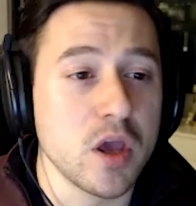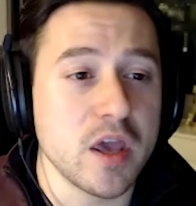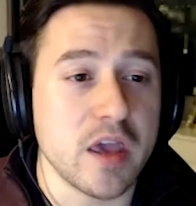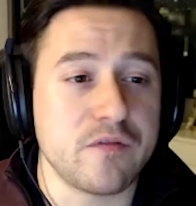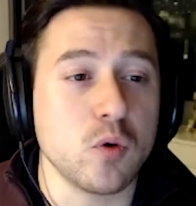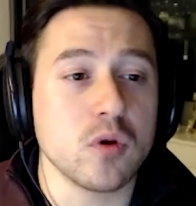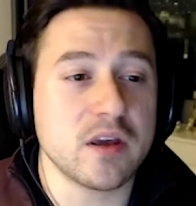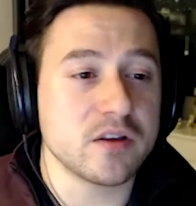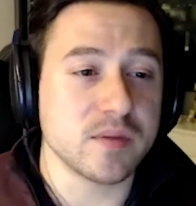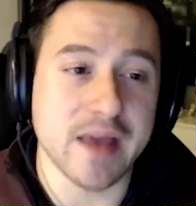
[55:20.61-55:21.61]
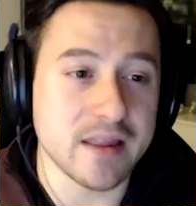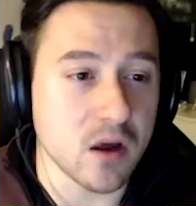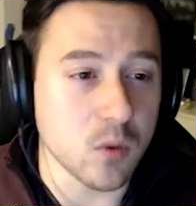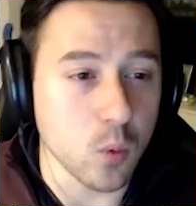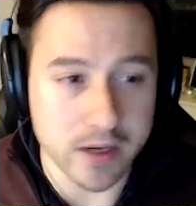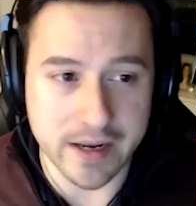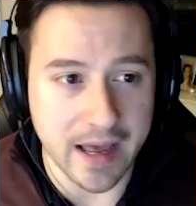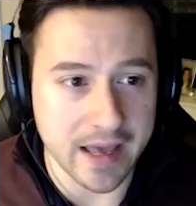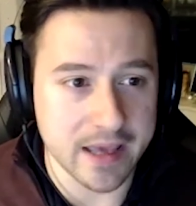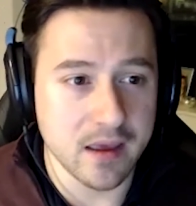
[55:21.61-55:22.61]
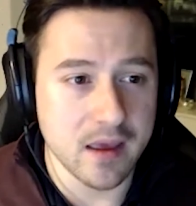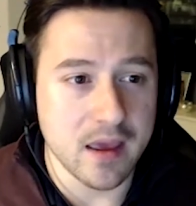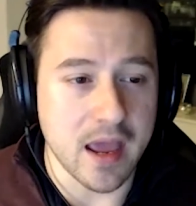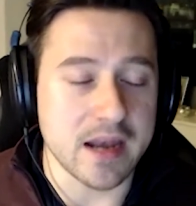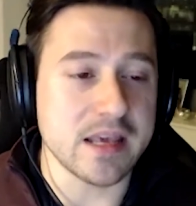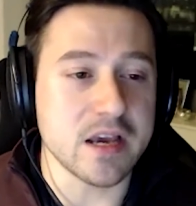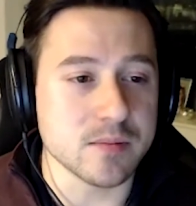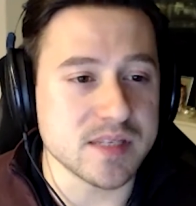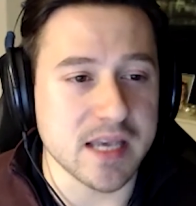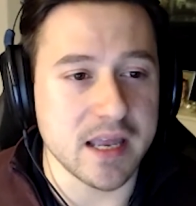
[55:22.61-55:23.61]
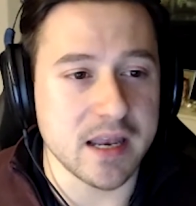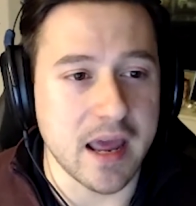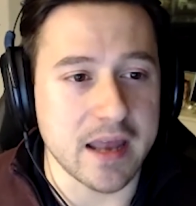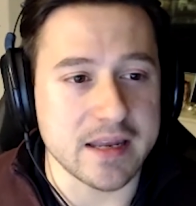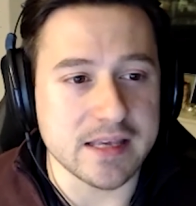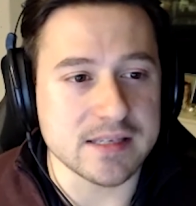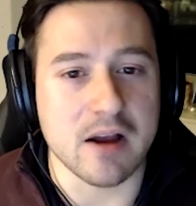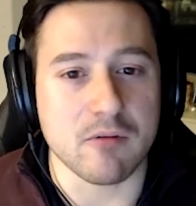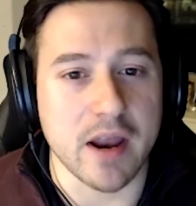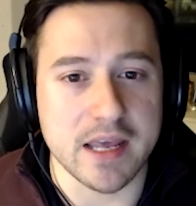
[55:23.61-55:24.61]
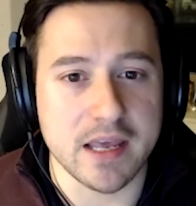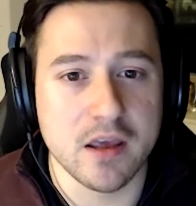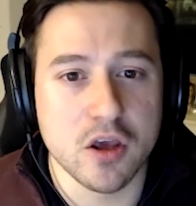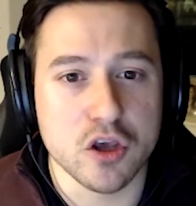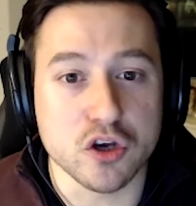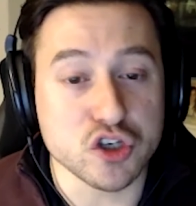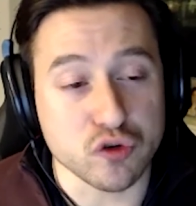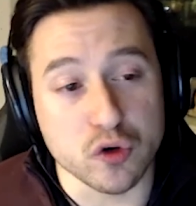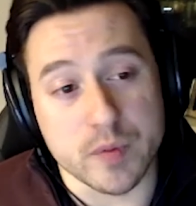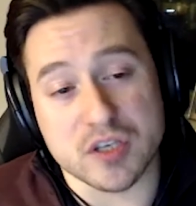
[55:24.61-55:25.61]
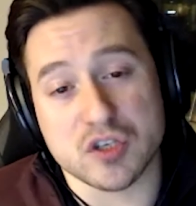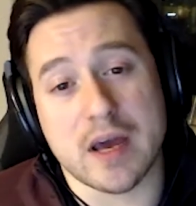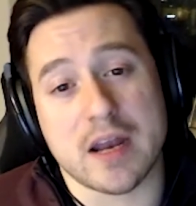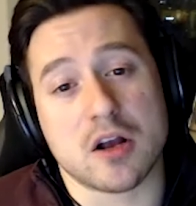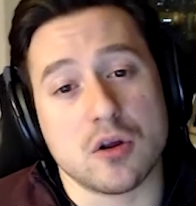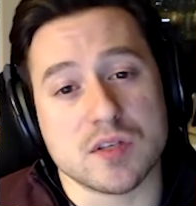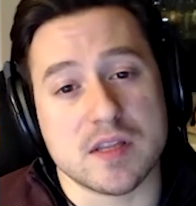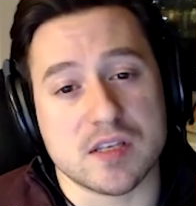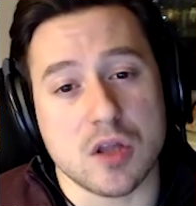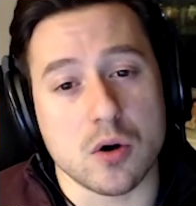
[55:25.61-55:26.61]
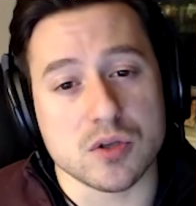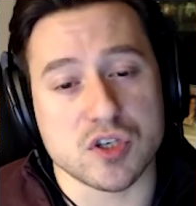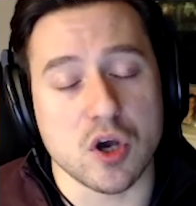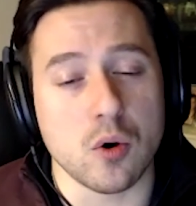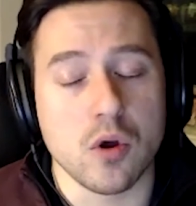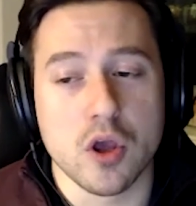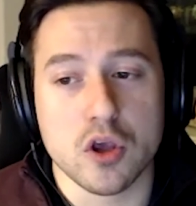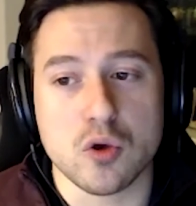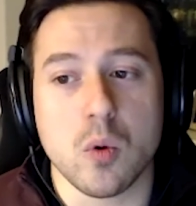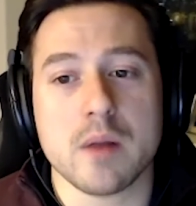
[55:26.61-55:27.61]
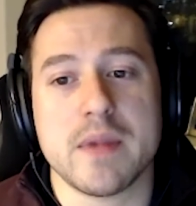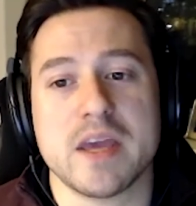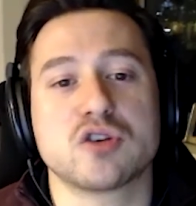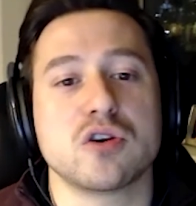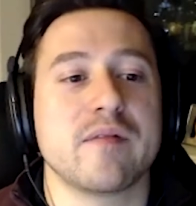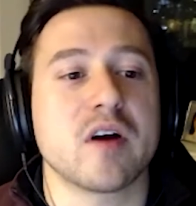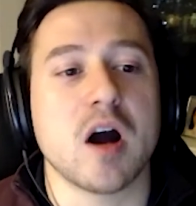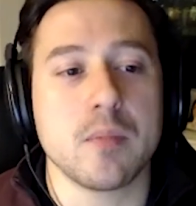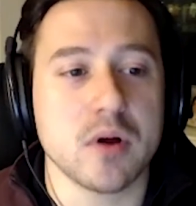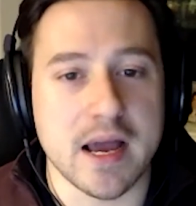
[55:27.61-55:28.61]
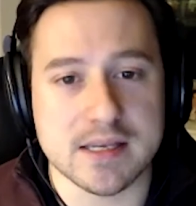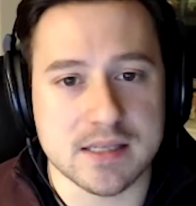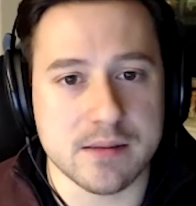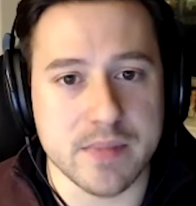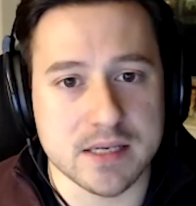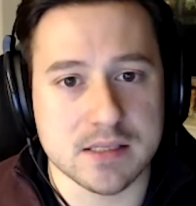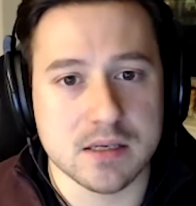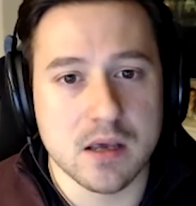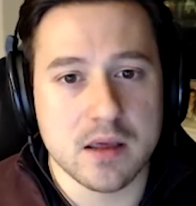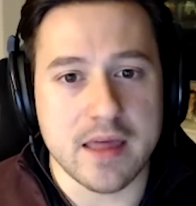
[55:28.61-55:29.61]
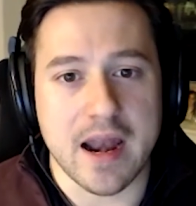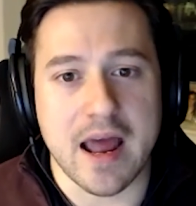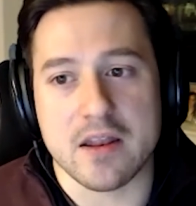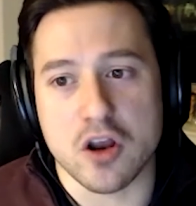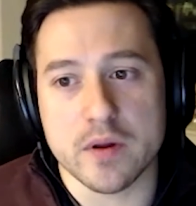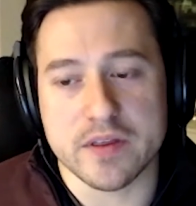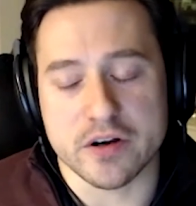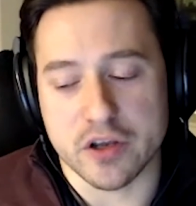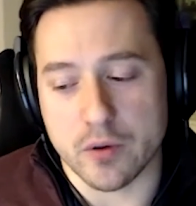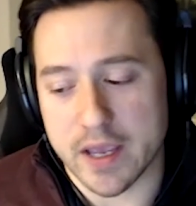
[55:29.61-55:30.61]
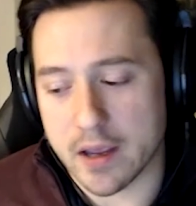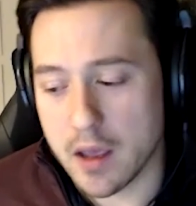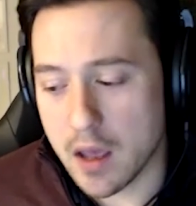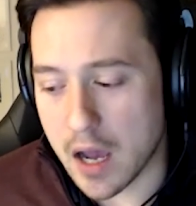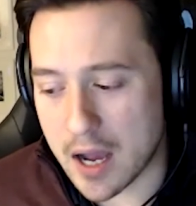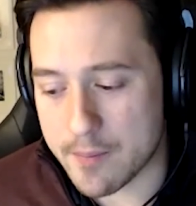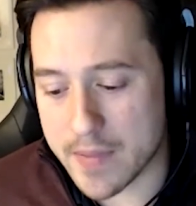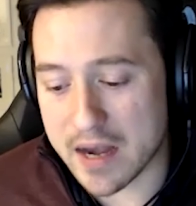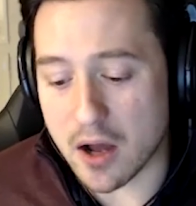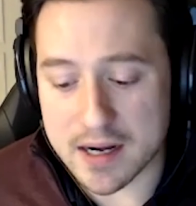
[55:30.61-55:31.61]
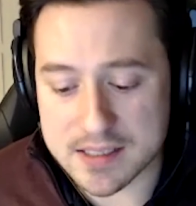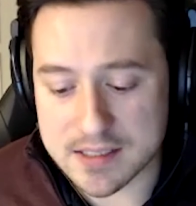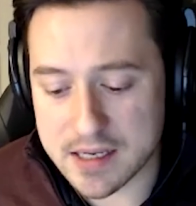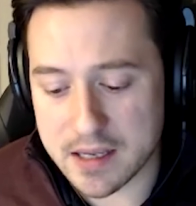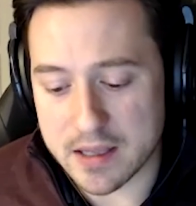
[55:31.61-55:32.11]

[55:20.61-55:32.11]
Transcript: if you only depend on one guy and he comes in and he's not ready, you're screwed because you got to close on this loan. So you want to make sure you have a couple guys in the mix that know what they're doing. And honestly,